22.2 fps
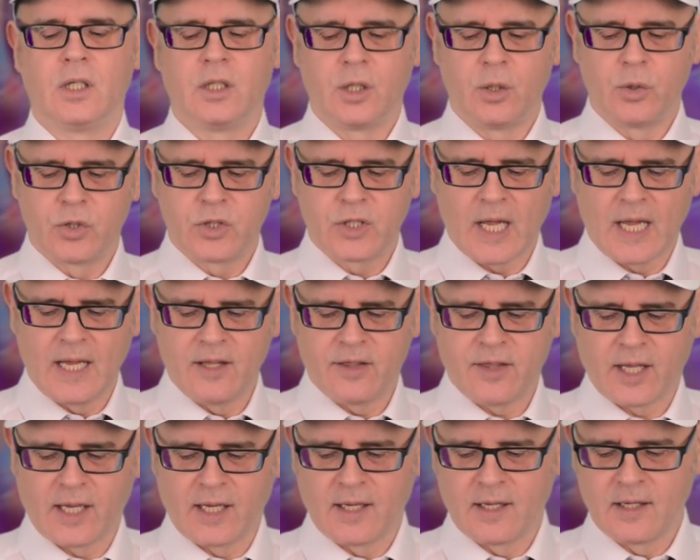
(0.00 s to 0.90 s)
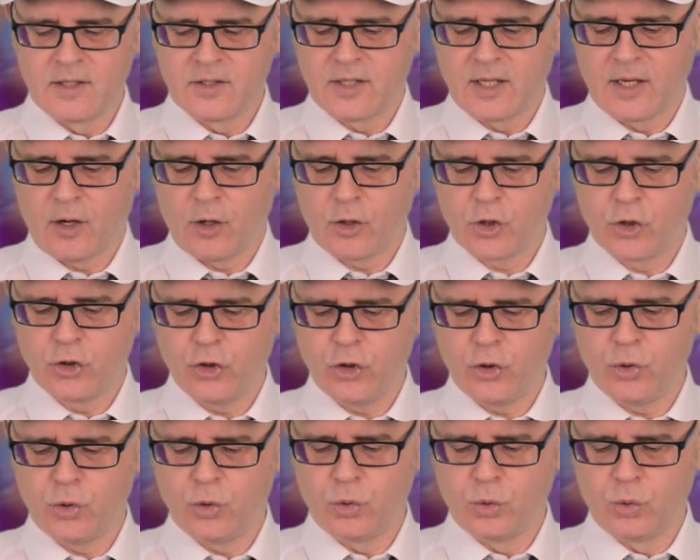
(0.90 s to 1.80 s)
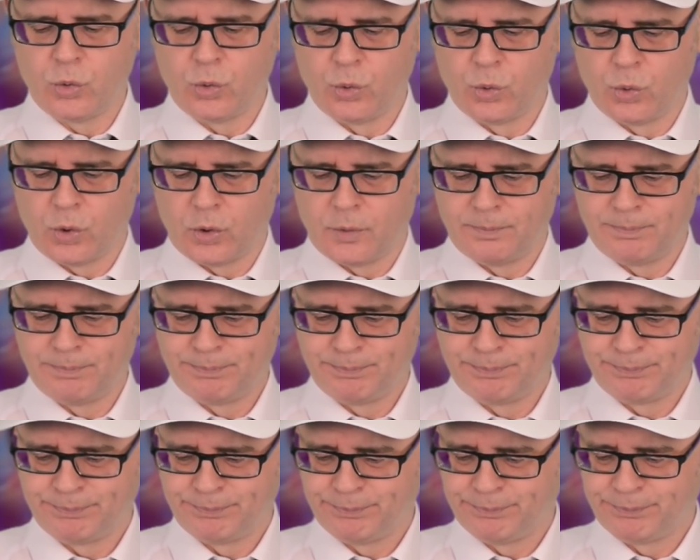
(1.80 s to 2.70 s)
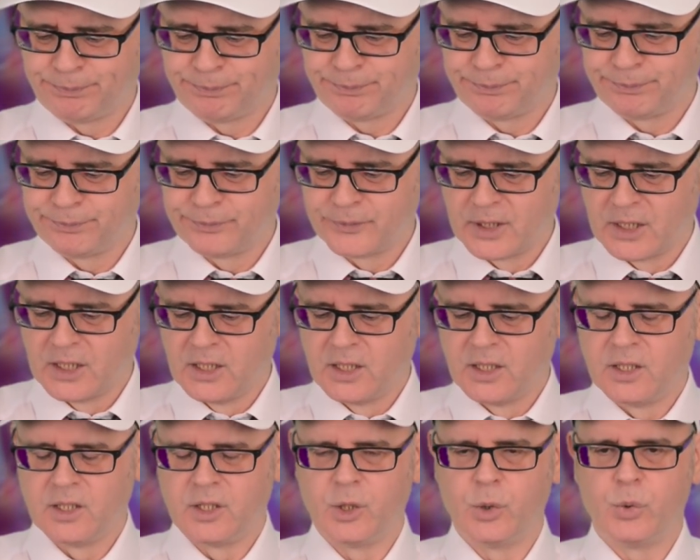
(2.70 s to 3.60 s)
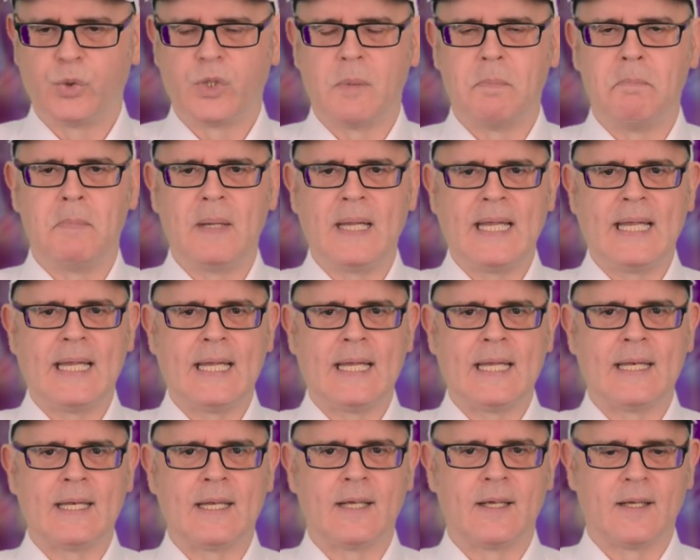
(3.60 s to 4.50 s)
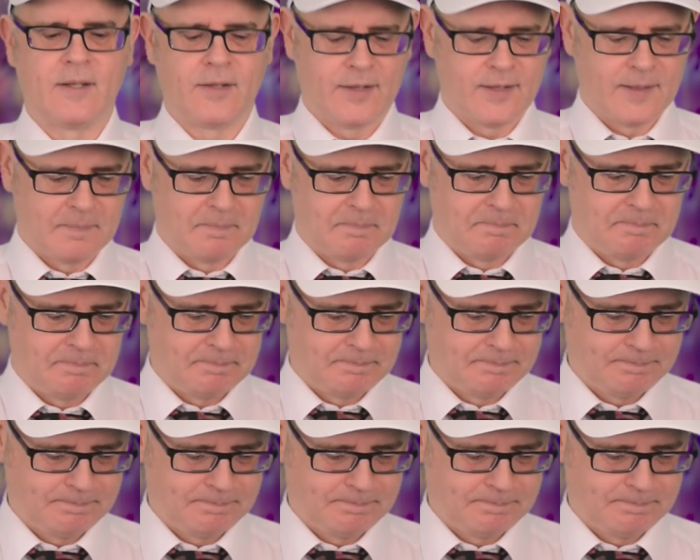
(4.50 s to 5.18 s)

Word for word: You say things that are cruel. You demean them.